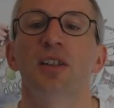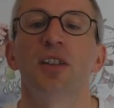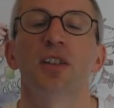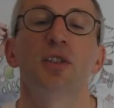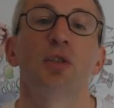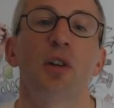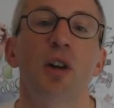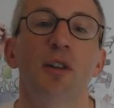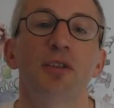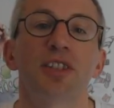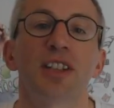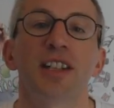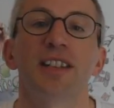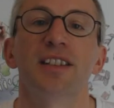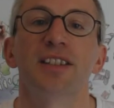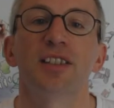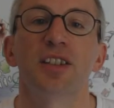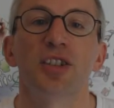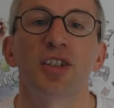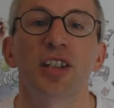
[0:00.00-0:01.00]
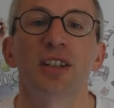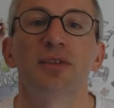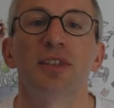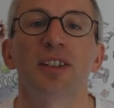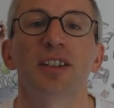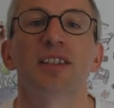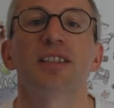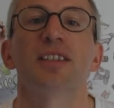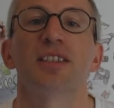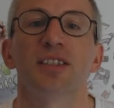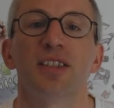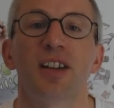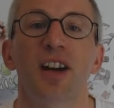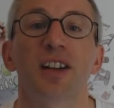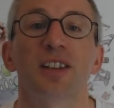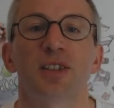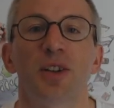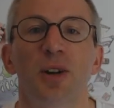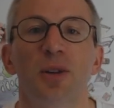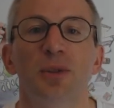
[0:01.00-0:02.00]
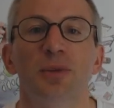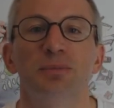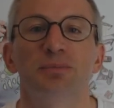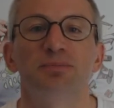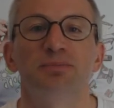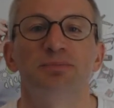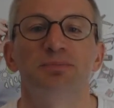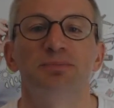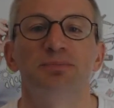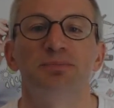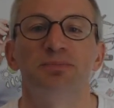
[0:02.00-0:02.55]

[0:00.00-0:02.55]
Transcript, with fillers: that your offsetting is achieving the desired goal.